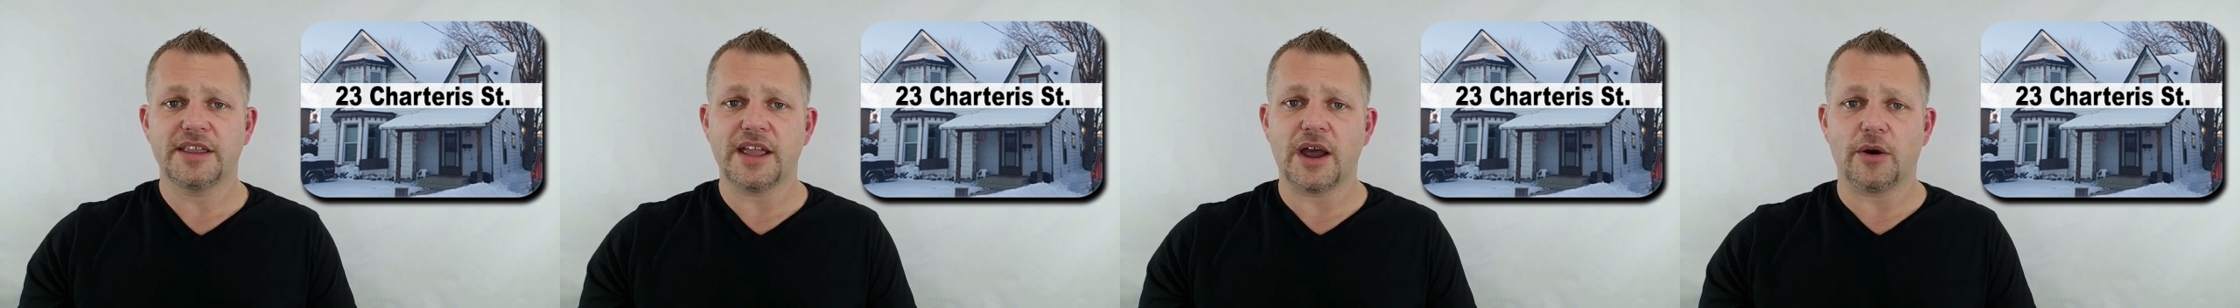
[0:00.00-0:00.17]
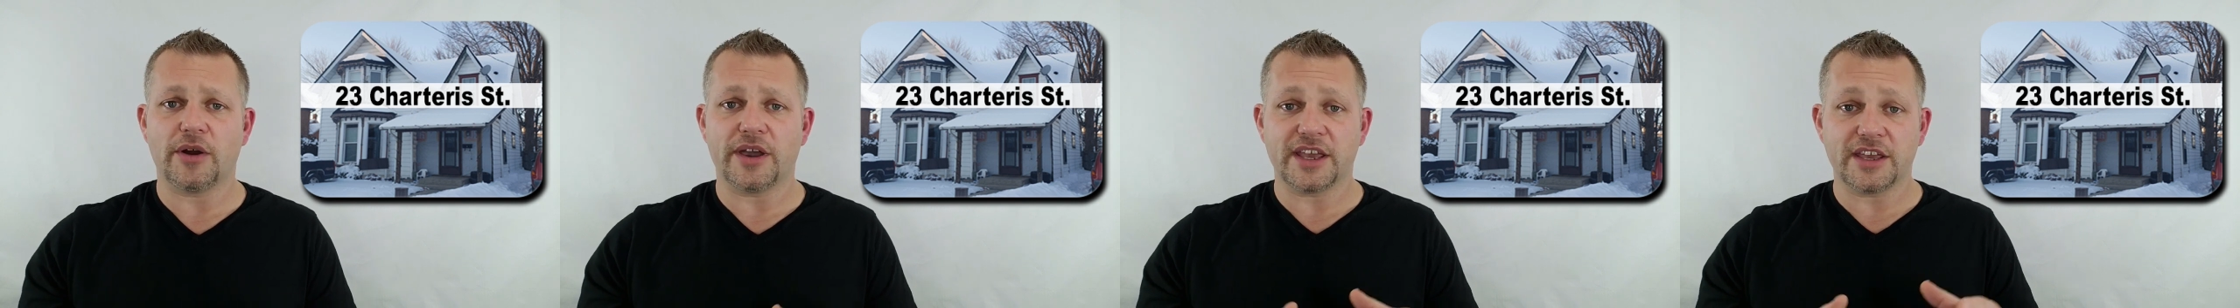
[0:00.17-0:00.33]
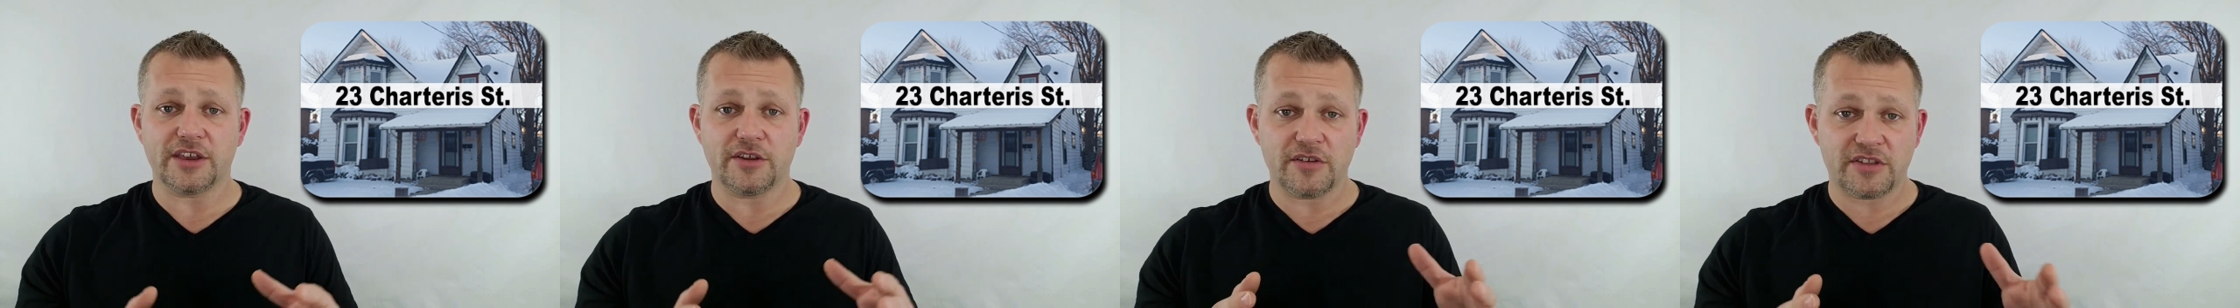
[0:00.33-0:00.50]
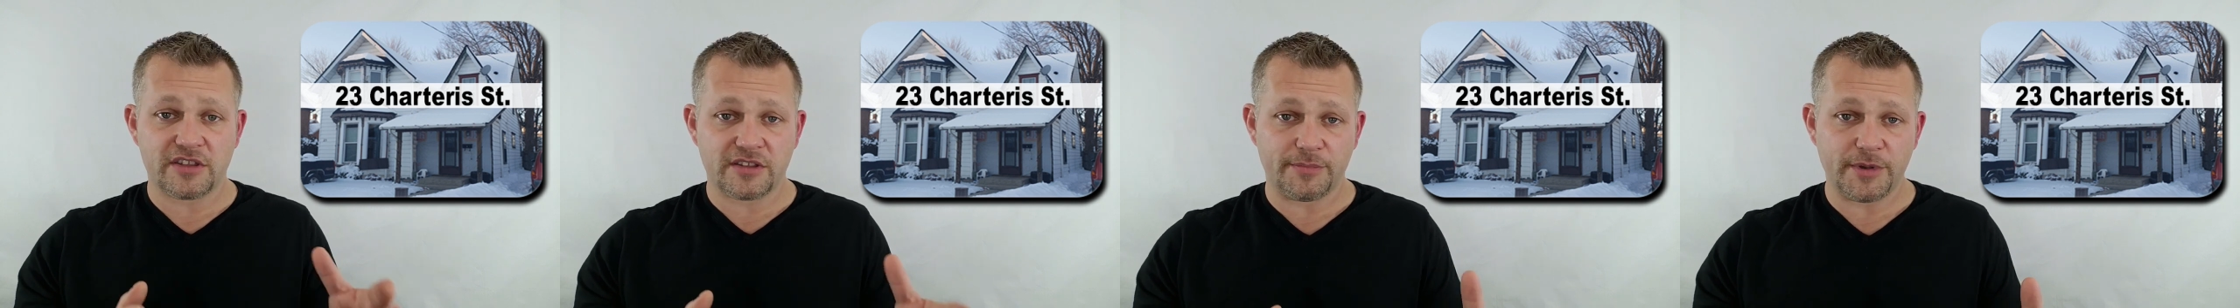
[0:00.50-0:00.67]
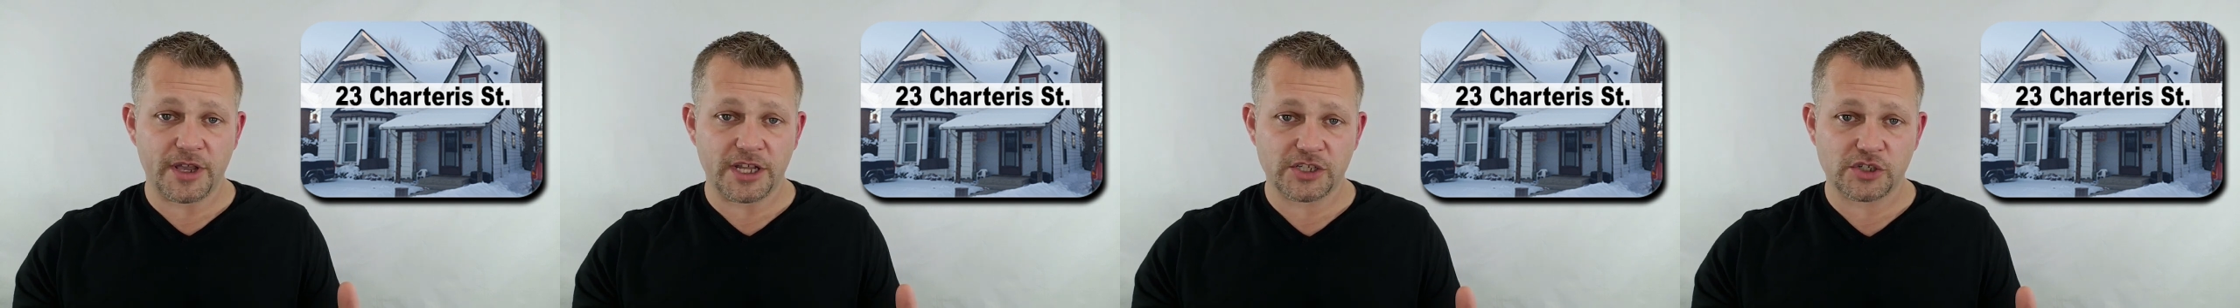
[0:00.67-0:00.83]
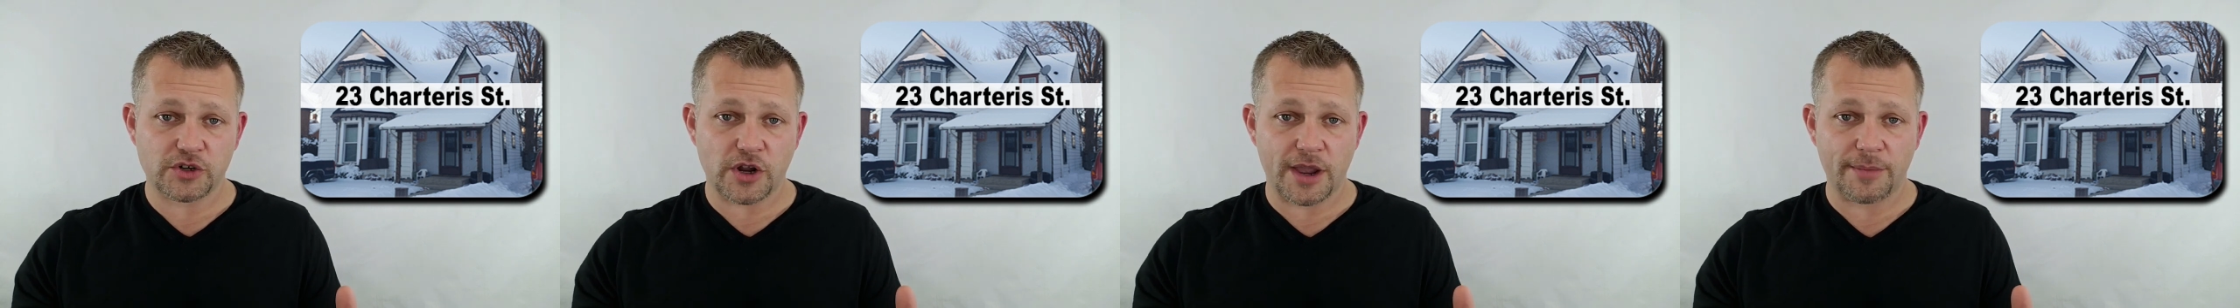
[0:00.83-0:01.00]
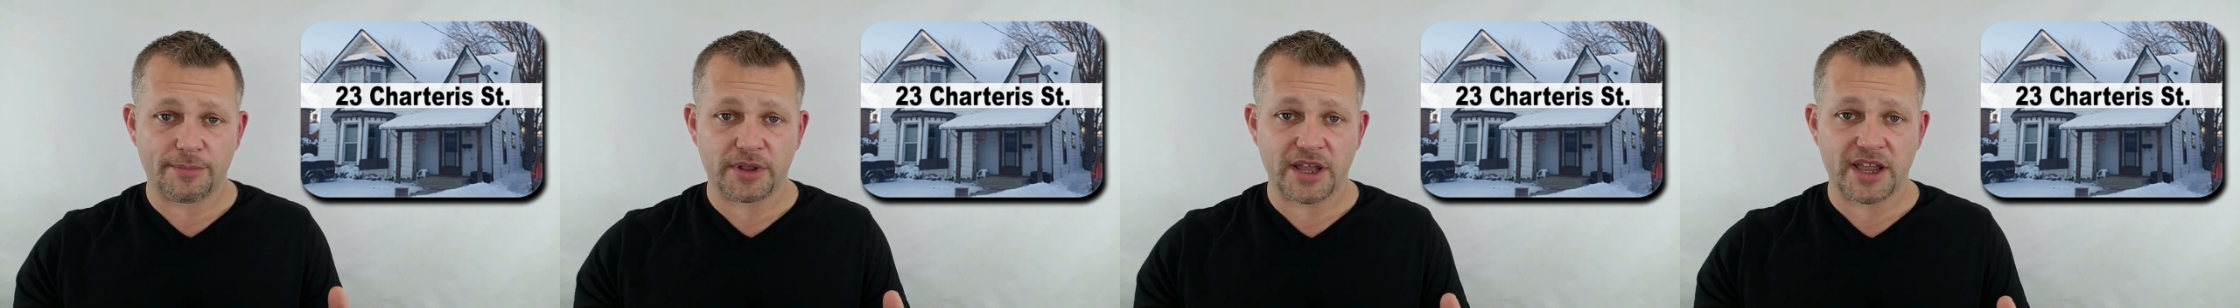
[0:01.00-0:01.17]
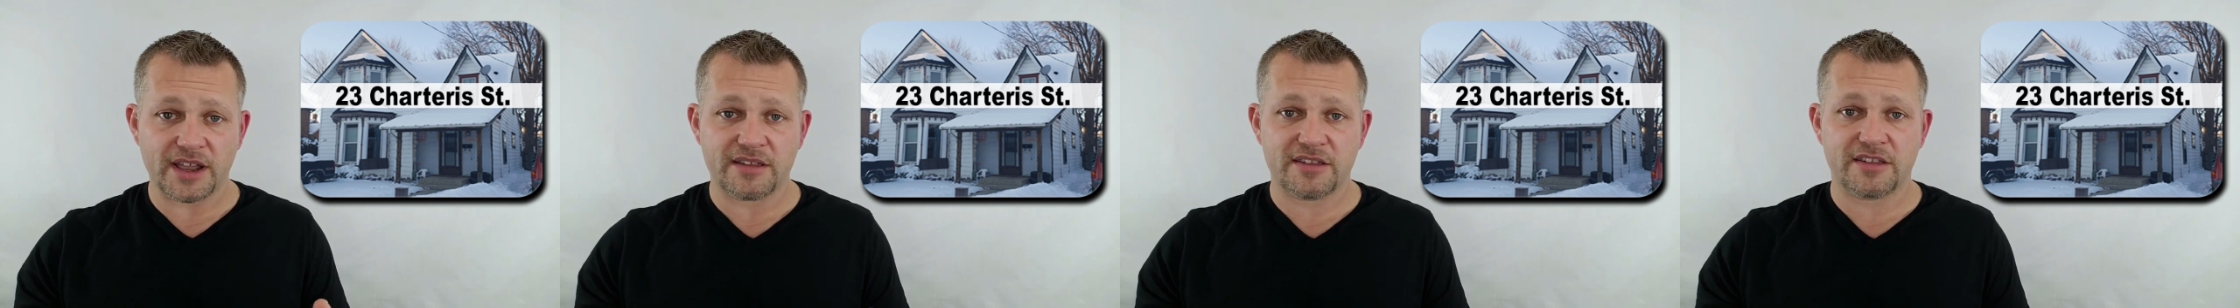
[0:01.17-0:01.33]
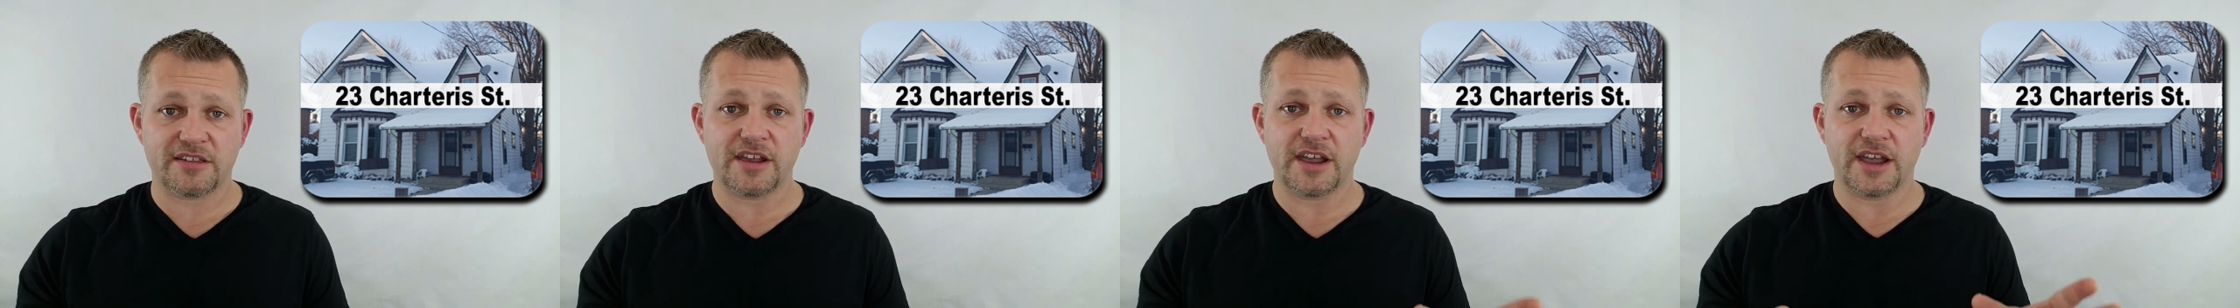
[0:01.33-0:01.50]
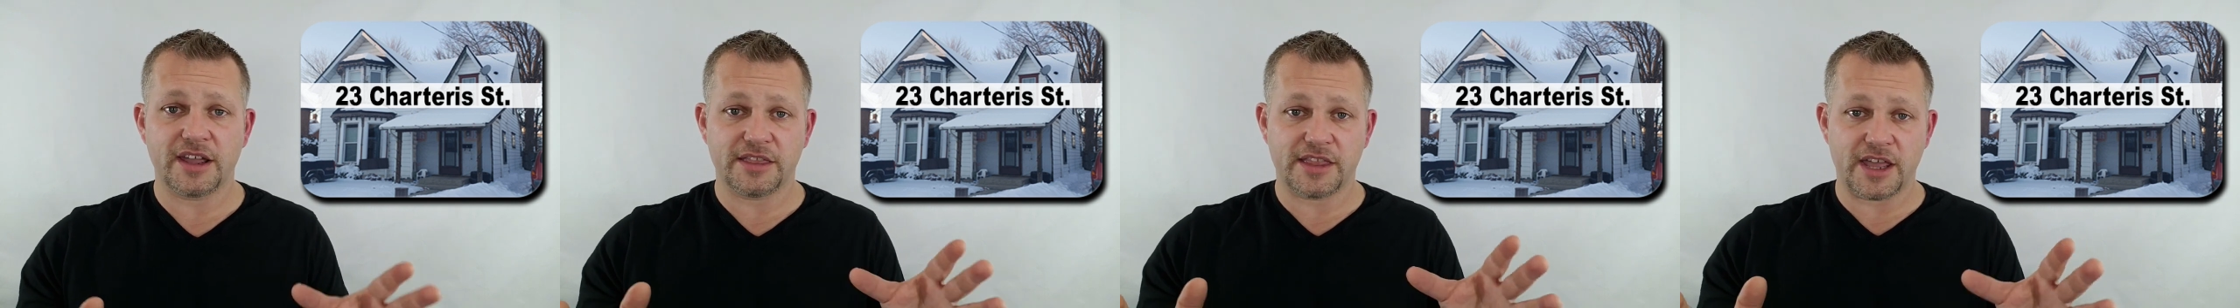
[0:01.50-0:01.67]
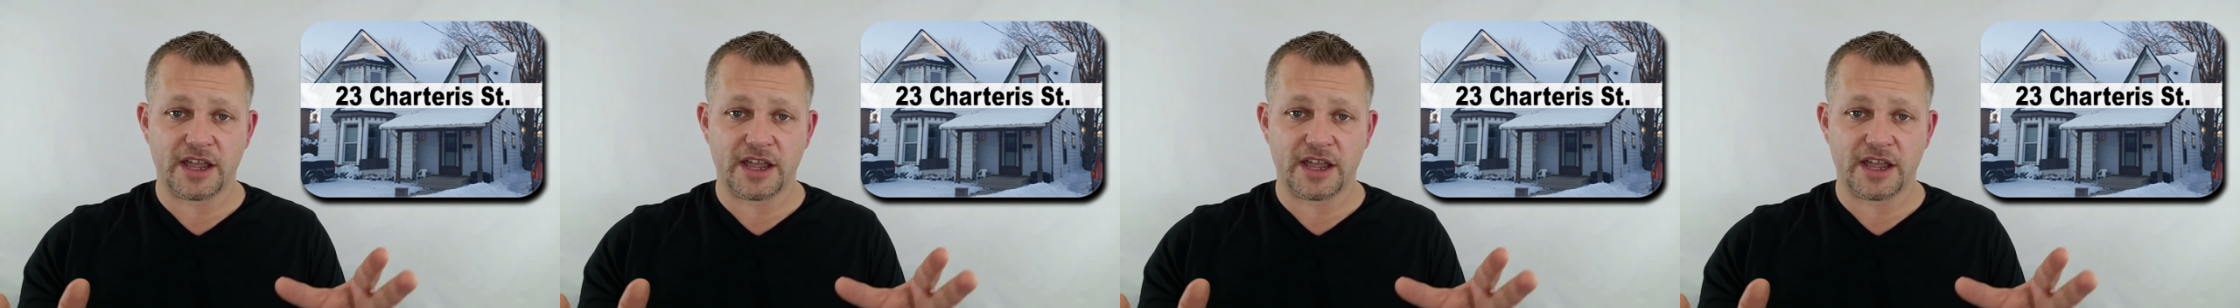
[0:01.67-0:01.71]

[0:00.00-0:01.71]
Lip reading: Now it used to be a triplex,